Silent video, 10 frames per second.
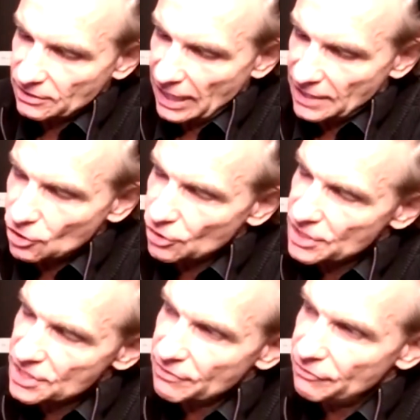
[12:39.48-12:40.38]

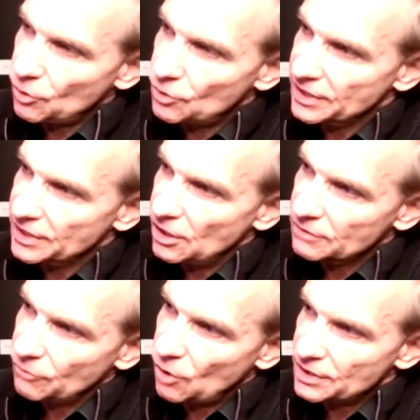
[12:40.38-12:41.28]
categories we're focusing
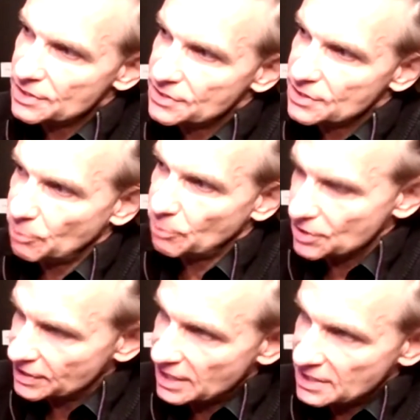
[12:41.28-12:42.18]
on. One is
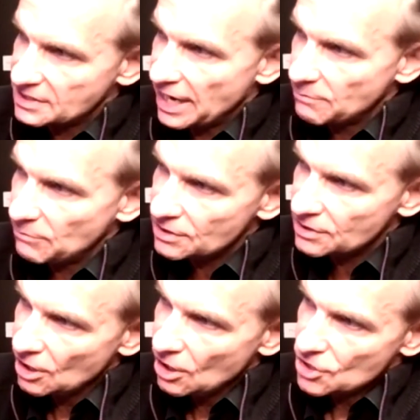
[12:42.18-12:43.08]
sports and entertainment.
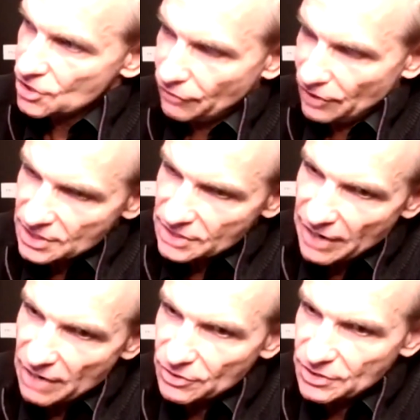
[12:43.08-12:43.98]
So for instance, we
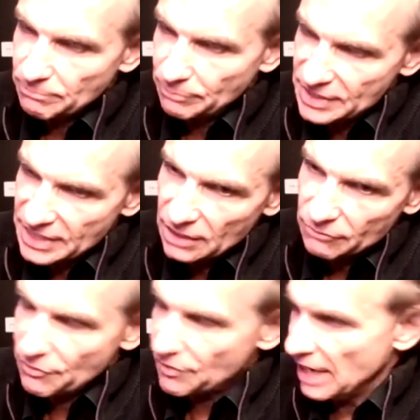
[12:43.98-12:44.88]
have a deal
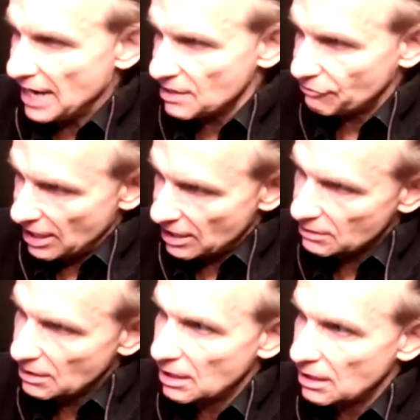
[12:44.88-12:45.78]
with the
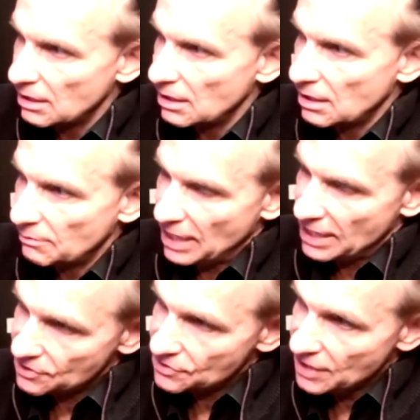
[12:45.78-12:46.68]
NFL Play
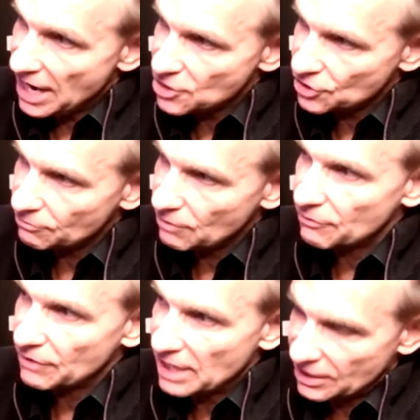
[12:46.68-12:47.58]
Association, where
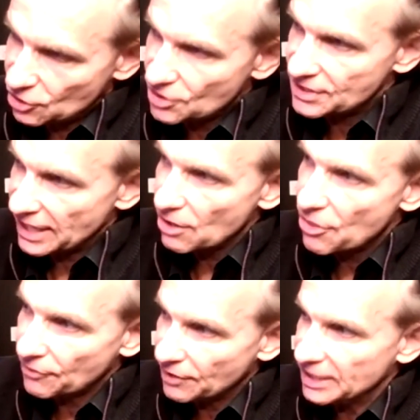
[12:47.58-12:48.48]
we actually sell
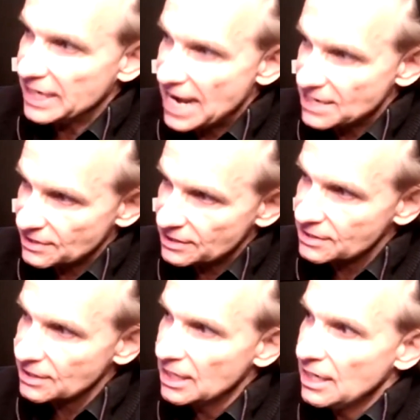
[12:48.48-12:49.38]
3D assets